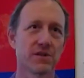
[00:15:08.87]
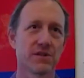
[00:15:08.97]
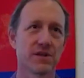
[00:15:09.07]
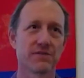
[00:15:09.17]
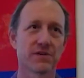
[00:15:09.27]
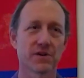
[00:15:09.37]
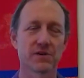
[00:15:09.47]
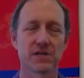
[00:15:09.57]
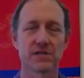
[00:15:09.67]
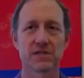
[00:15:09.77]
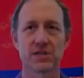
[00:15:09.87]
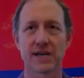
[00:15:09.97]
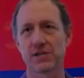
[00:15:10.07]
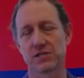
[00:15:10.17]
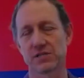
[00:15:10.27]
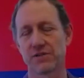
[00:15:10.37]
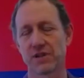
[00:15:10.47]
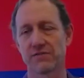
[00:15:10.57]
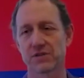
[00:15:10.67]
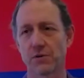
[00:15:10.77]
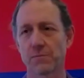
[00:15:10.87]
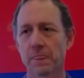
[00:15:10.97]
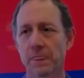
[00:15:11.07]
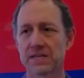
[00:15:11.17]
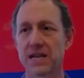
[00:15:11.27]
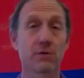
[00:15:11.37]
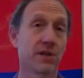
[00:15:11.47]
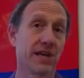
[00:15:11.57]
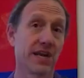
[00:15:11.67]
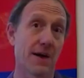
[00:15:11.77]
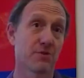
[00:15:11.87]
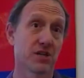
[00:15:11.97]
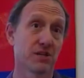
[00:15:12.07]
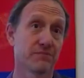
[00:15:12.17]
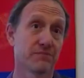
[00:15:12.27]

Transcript: the difficulties and challenges of life. So it's not really an option.